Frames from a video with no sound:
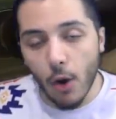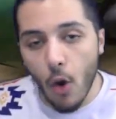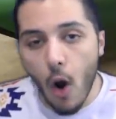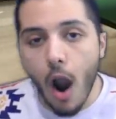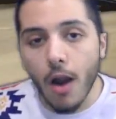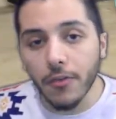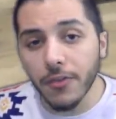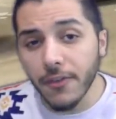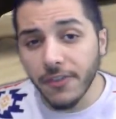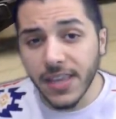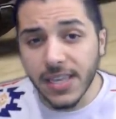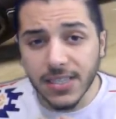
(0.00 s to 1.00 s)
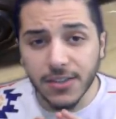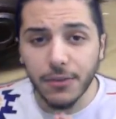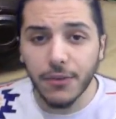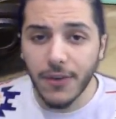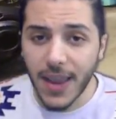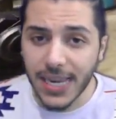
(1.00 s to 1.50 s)
OR-15's
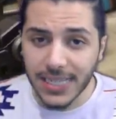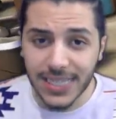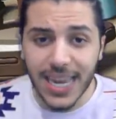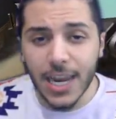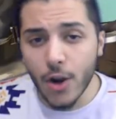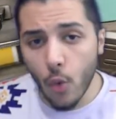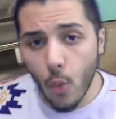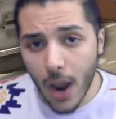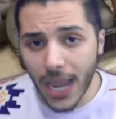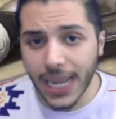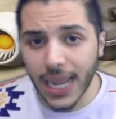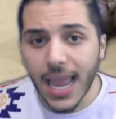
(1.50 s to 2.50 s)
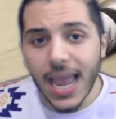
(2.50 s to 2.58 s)
face, in a way,